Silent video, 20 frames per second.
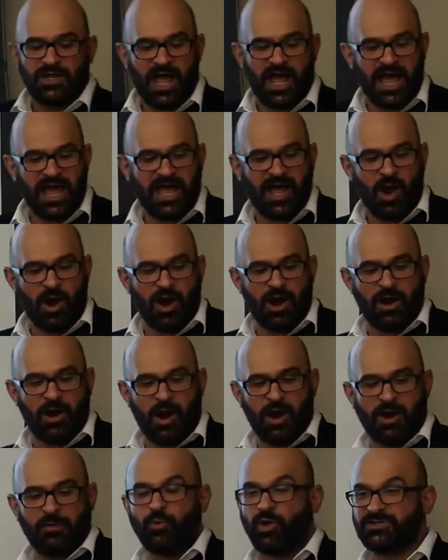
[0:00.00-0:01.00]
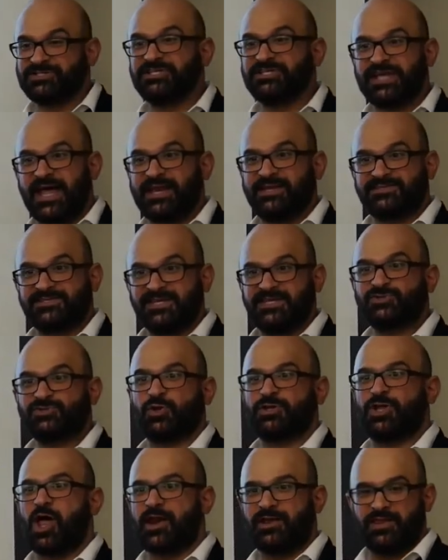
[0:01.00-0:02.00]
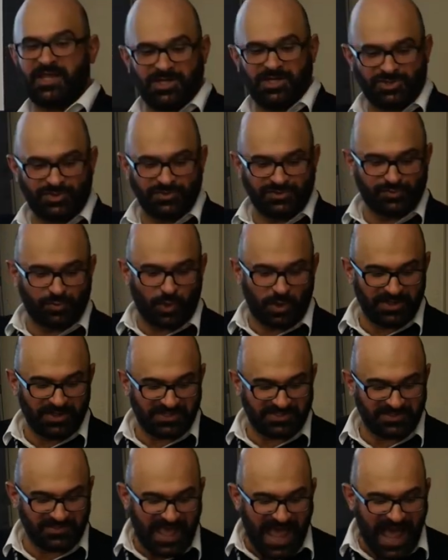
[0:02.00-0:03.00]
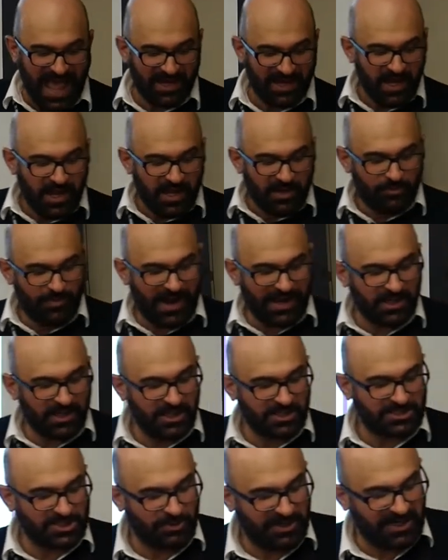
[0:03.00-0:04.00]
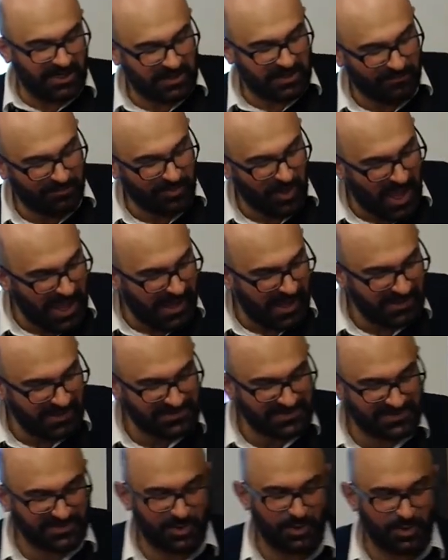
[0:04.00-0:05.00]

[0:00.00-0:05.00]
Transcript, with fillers: uh, are, are multi-tenancy, so a lot of the issues roll into that. Regulatory and compliance,